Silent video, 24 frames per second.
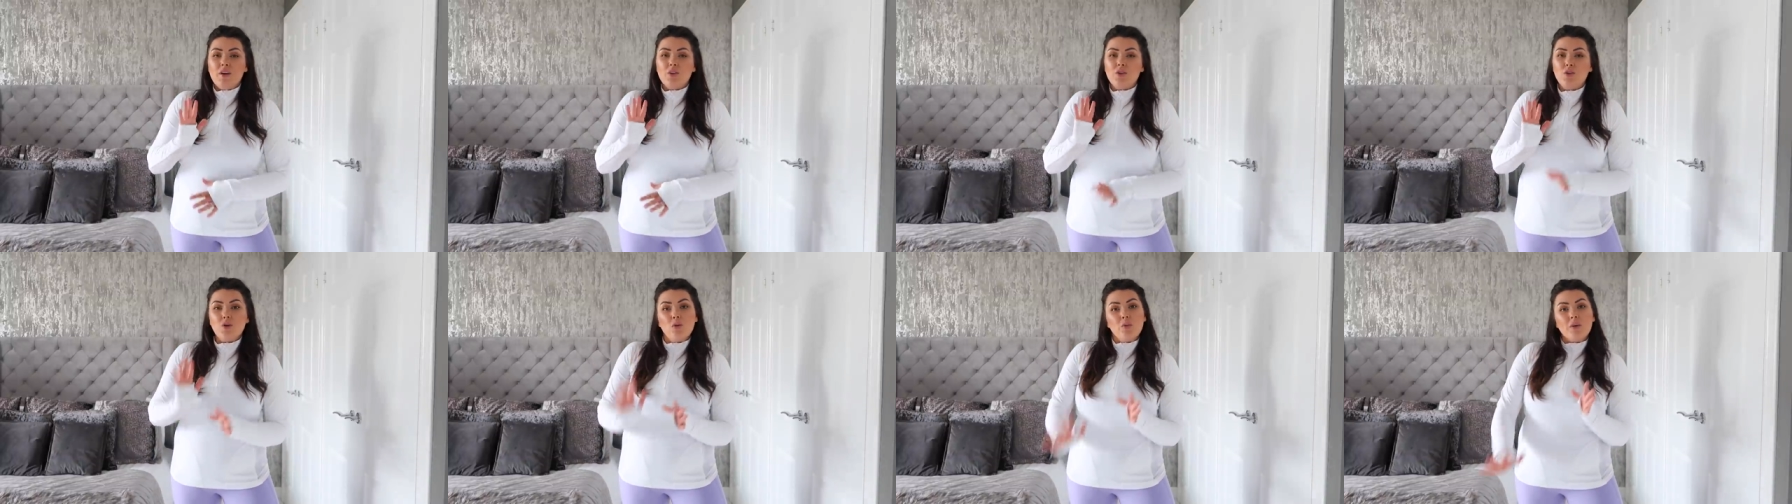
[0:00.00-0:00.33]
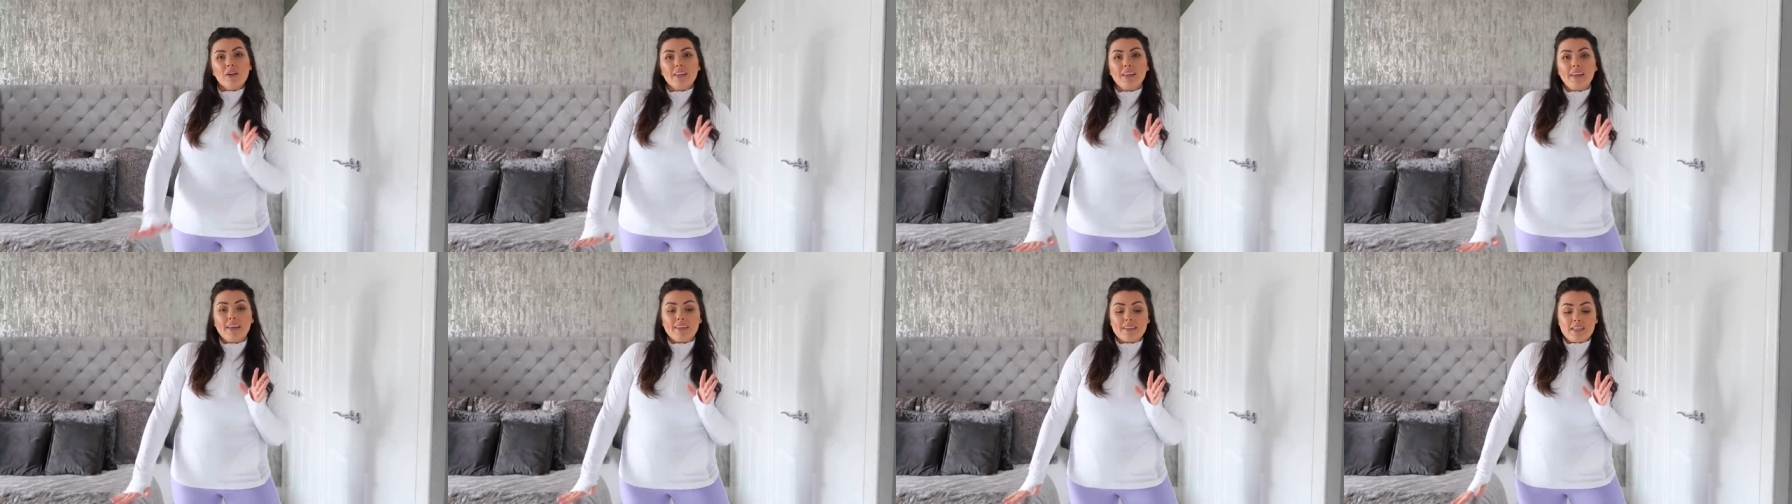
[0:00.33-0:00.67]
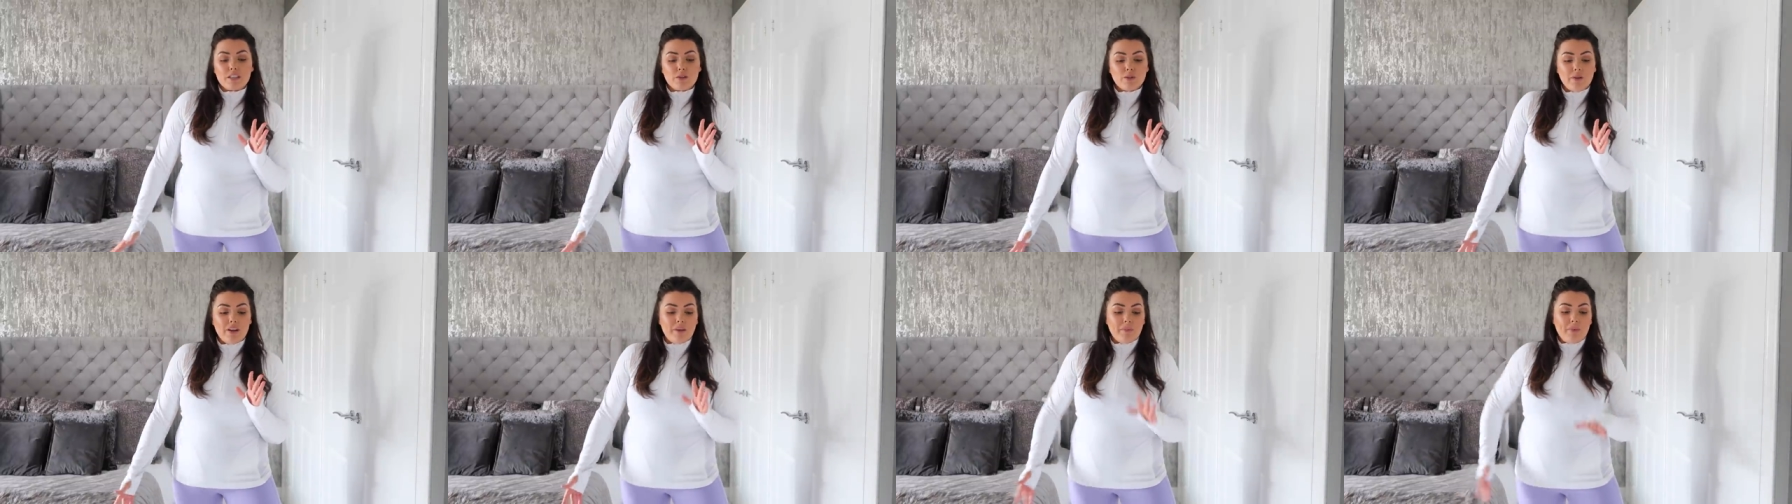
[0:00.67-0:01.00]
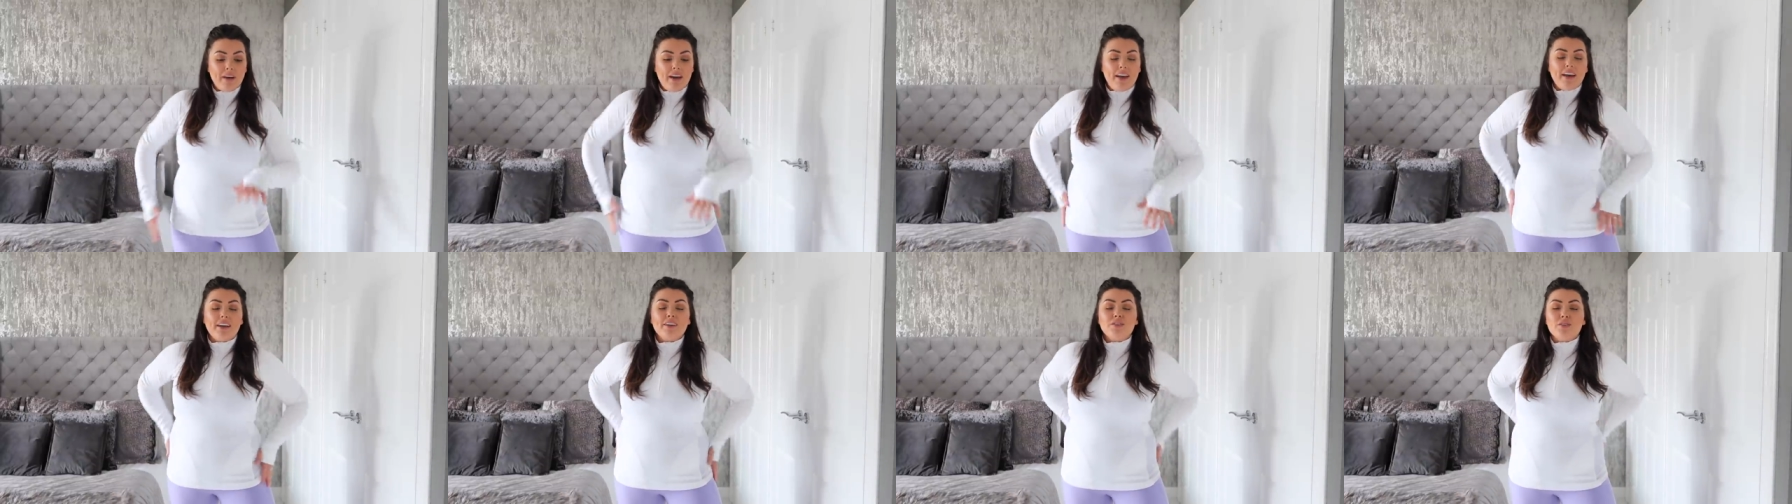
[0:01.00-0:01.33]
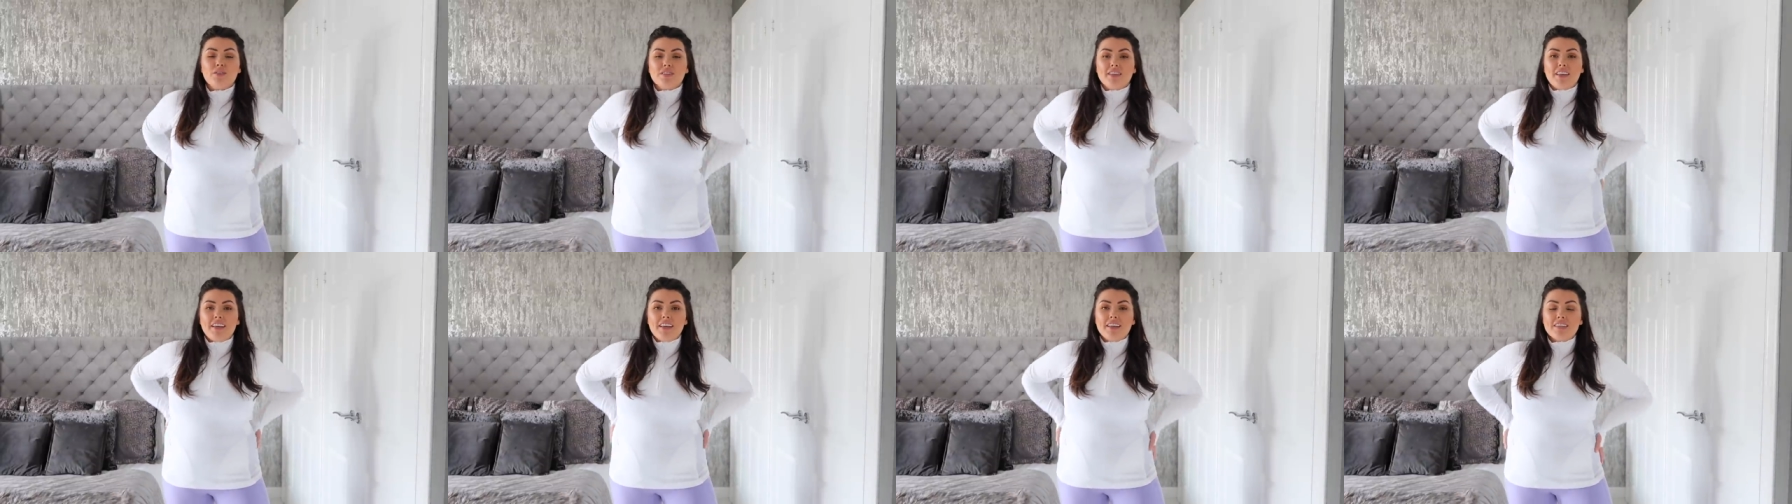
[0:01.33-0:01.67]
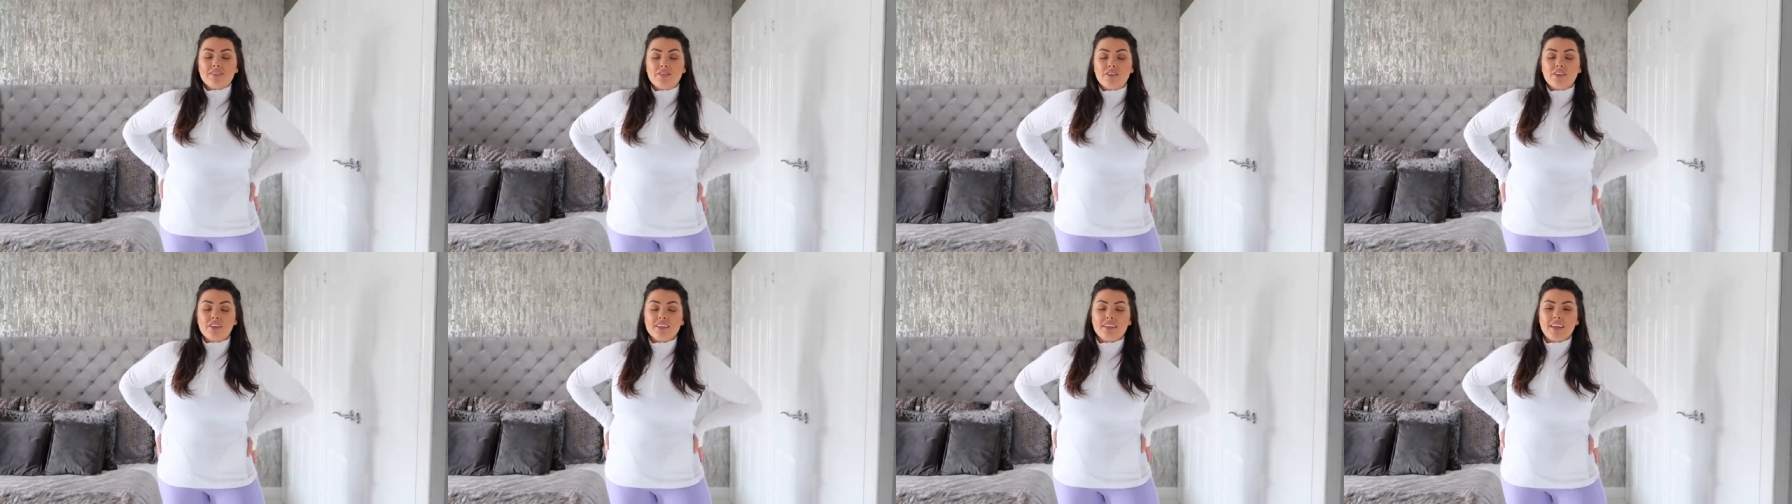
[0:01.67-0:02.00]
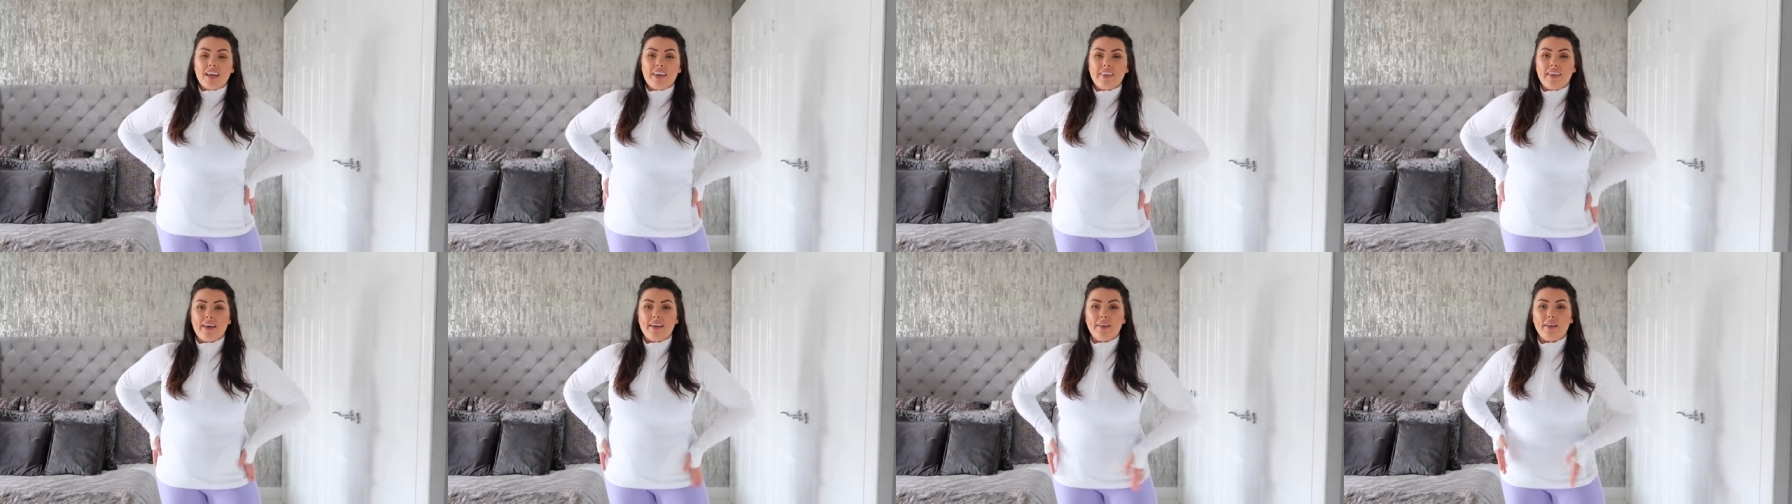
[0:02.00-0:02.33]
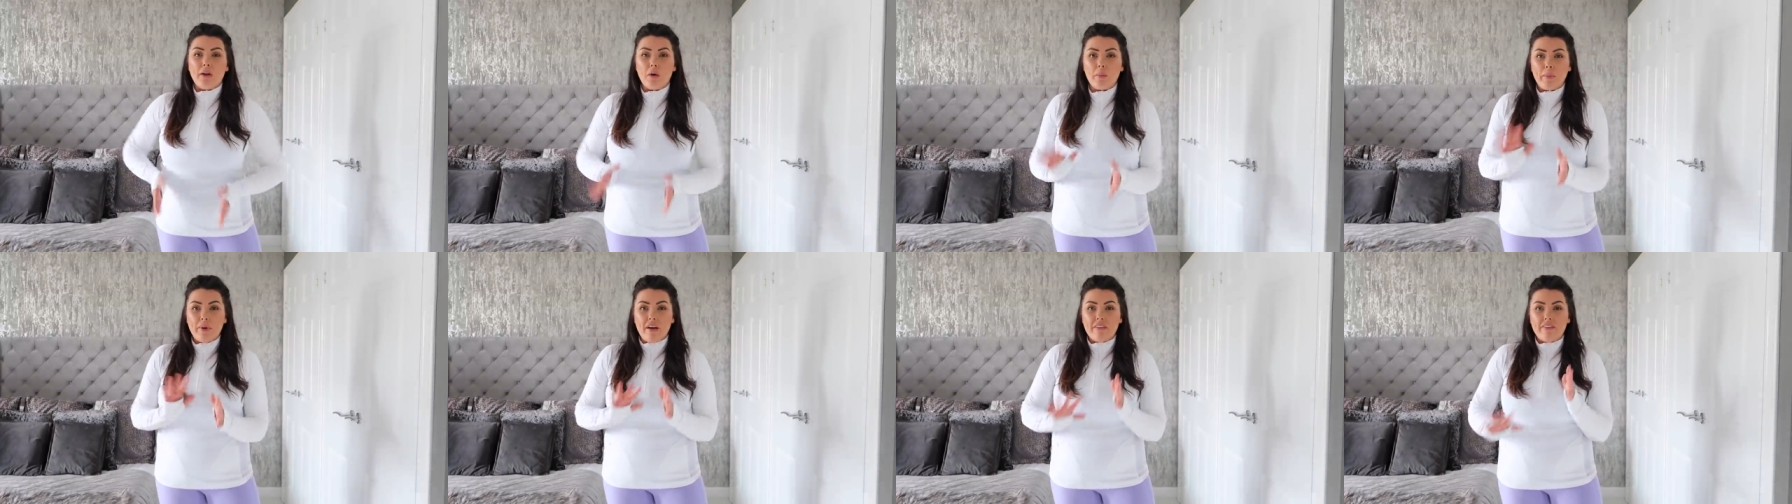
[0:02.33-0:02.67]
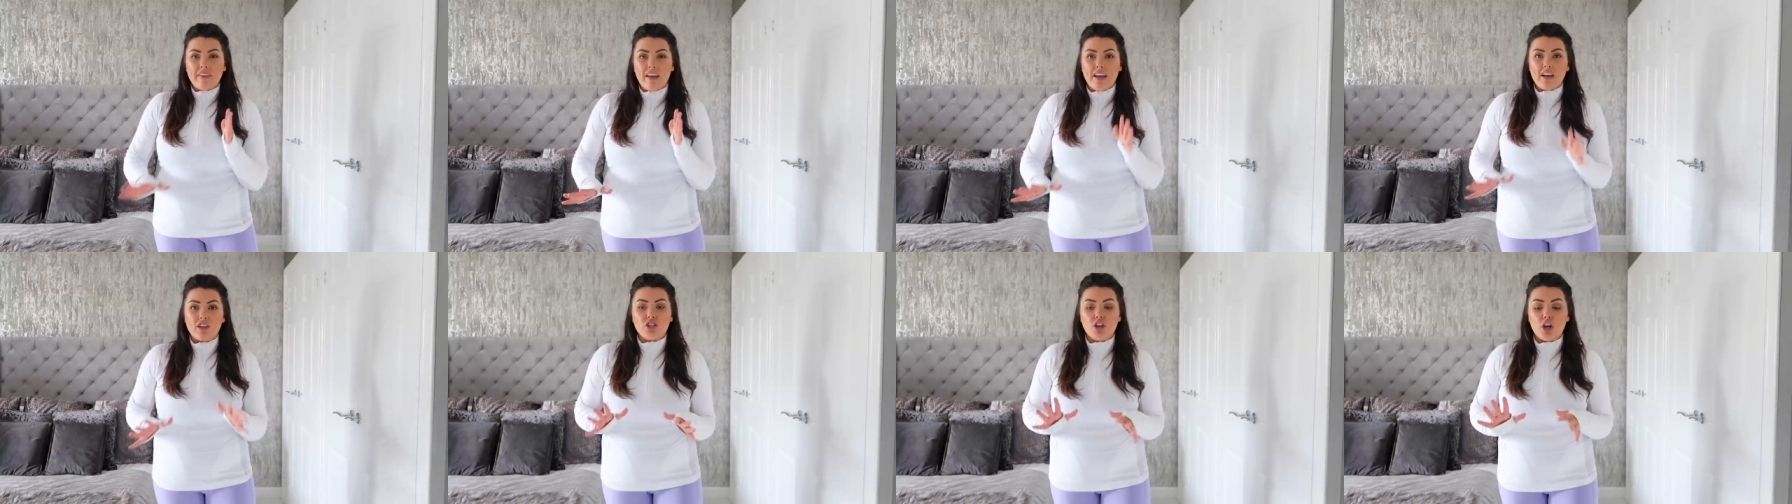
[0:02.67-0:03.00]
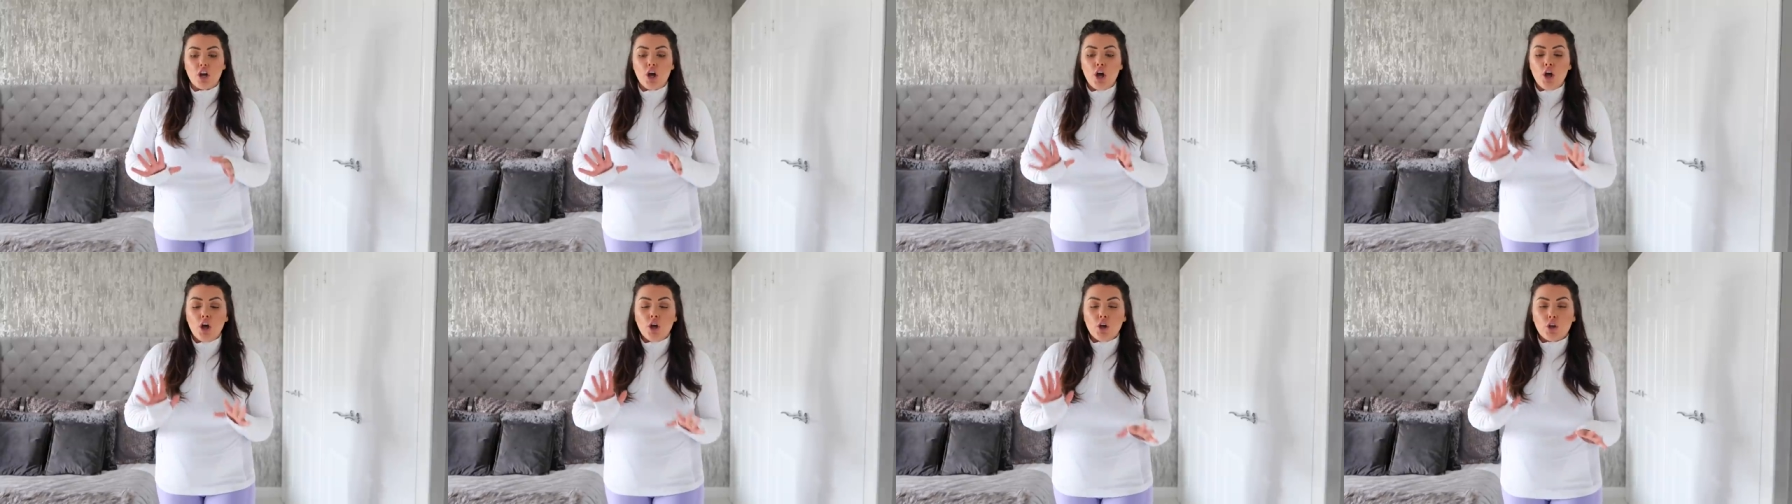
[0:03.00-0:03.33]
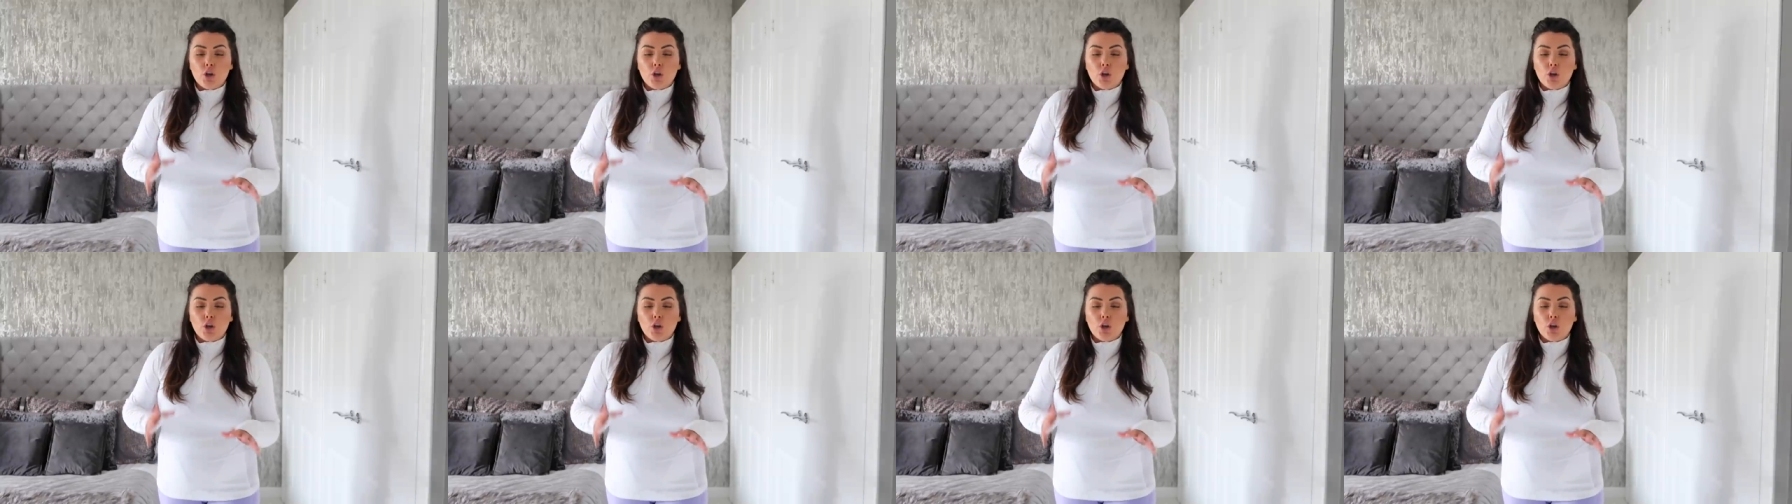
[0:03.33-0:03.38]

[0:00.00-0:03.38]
No one likes a sweaty back, so it's nice for you to get that little bit of extra